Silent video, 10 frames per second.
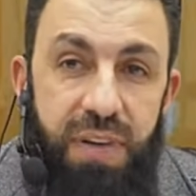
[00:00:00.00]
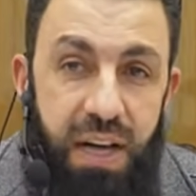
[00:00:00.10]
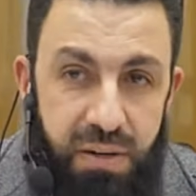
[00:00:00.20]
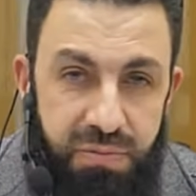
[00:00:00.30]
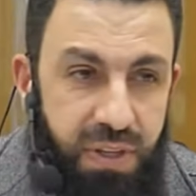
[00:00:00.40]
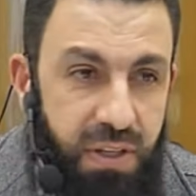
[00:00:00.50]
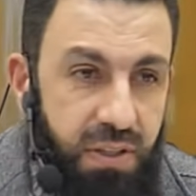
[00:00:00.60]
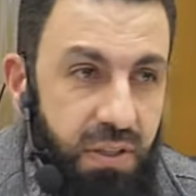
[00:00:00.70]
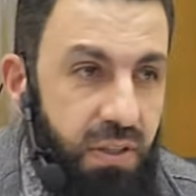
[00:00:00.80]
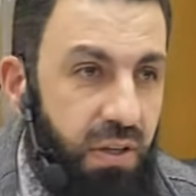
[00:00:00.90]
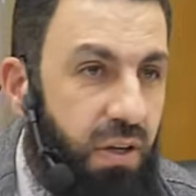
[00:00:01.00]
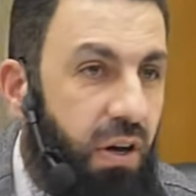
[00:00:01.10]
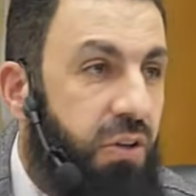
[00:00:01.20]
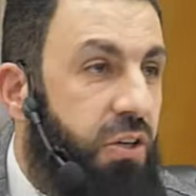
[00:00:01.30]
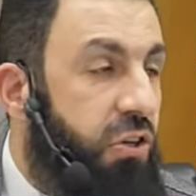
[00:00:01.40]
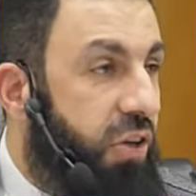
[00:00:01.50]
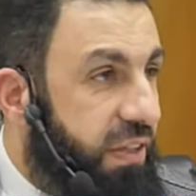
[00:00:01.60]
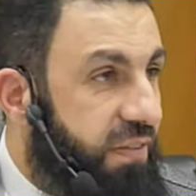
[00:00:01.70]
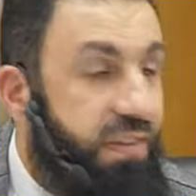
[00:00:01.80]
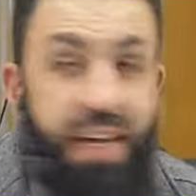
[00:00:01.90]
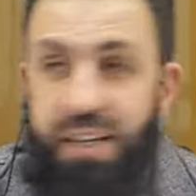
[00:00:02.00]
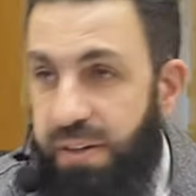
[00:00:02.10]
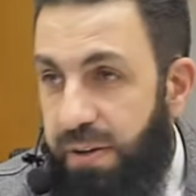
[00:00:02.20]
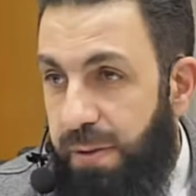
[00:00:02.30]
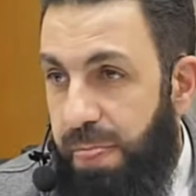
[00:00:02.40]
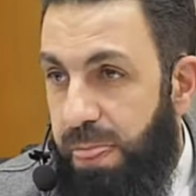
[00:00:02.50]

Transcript: Arafah on the ninth day.